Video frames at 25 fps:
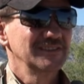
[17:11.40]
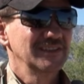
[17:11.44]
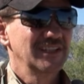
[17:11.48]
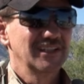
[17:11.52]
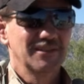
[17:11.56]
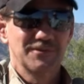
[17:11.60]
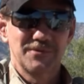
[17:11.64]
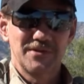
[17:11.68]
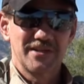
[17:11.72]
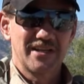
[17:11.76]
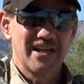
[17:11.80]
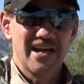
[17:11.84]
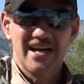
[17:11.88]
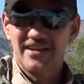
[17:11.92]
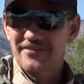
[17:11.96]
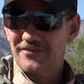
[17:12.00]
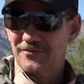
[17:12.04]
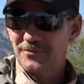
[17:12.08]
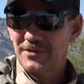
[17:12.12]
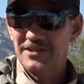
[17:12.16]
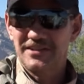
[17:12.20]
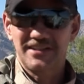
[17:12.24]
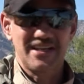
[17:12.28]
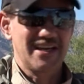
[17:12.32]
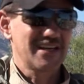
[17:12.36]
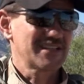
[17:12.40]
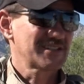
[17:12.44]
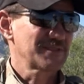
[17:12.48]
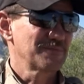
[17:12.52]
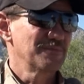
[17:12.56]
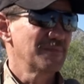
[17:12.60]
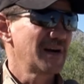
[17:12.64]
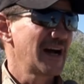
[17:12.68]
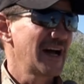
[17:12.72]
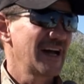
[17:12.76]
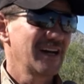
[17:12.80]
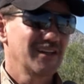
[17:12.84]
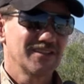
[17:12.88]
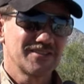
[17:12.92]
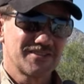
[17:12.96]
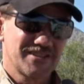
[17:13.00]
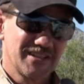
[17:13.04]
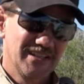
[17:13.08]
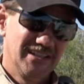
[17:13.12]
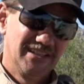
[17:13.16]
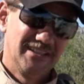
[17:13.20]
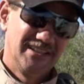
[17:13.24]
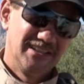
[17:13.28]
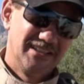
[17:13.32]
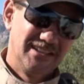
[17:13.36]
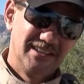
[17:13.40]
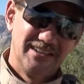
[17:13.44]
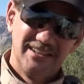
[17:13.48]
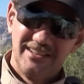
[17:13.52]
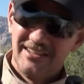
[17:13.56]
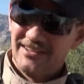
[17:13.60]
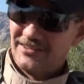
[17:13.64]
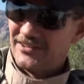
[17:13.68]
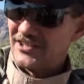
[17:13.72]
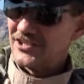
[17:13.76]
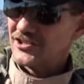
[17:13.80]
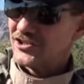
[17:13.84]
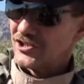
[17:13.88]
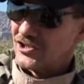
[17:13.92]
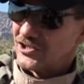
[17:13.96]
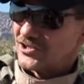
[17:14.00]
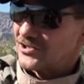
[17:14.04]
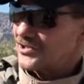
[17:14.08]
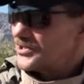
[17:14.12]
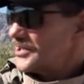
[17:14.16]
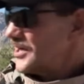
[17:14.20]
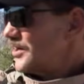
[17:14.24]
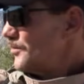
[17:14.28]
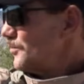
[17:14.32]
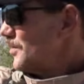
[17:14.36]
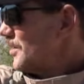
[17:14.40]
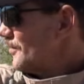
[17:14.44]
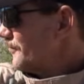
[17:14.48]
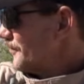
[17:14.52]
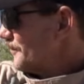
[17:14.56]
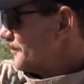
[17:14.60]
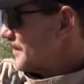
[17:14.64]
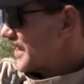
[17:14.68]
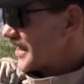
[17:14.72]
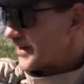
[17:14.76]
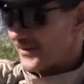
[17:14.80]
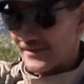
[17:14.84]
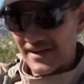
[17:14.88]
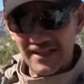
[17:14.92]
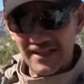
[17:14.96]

Uh, we got 3,000 miles. This is, uh, well, from that